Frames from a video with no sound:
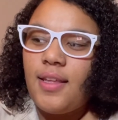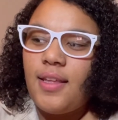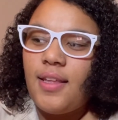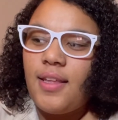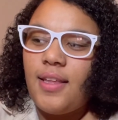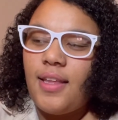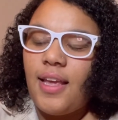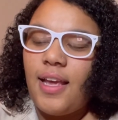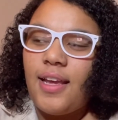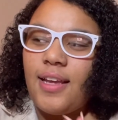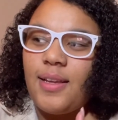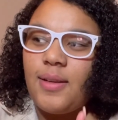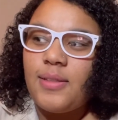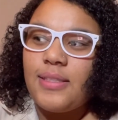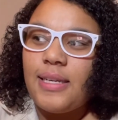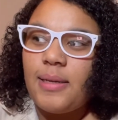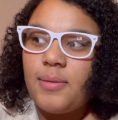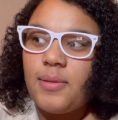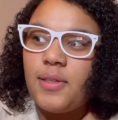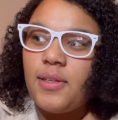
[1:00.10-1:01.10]
Yeah, he was
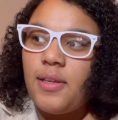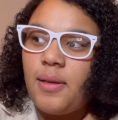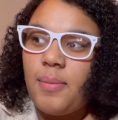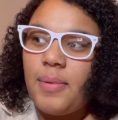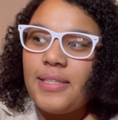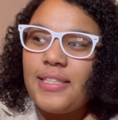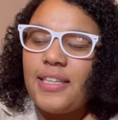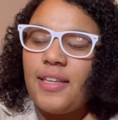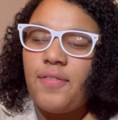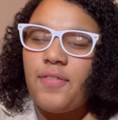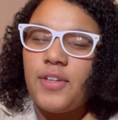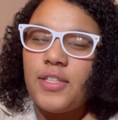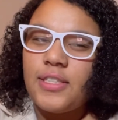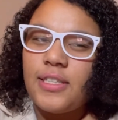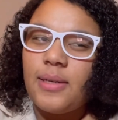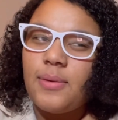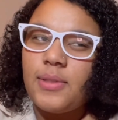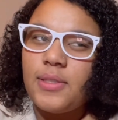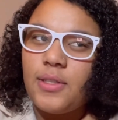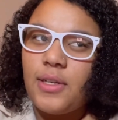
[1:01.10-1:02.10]
absolutely amazing. The first
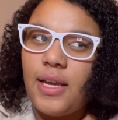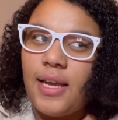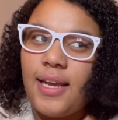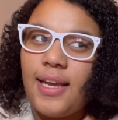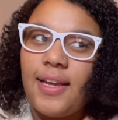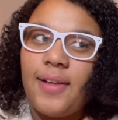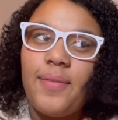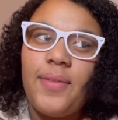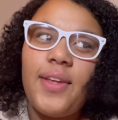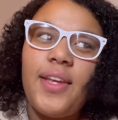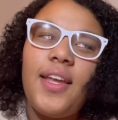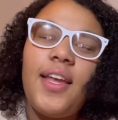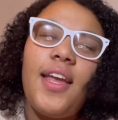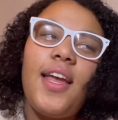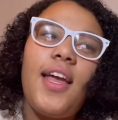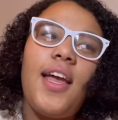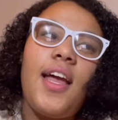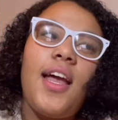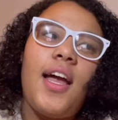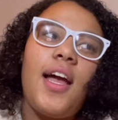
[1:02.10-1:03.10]
guy was okay.
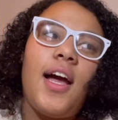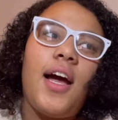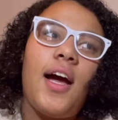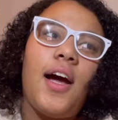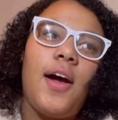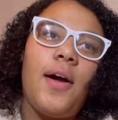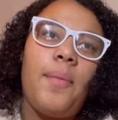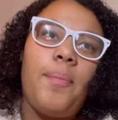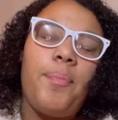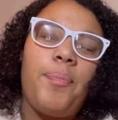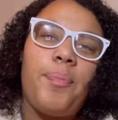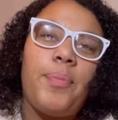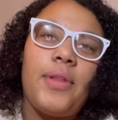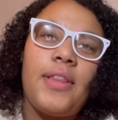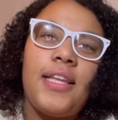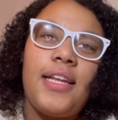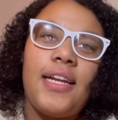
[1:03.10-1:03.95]
But then